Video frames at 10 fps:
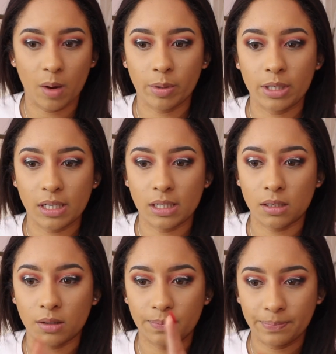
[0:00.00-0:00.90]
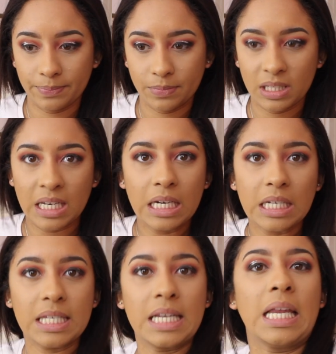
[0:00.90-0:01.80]
because Tina
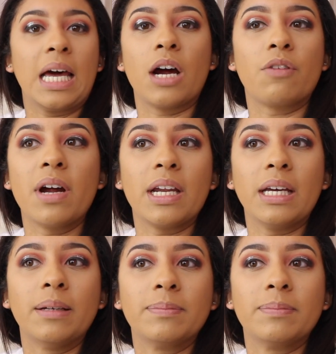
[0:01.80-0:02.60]
did that already.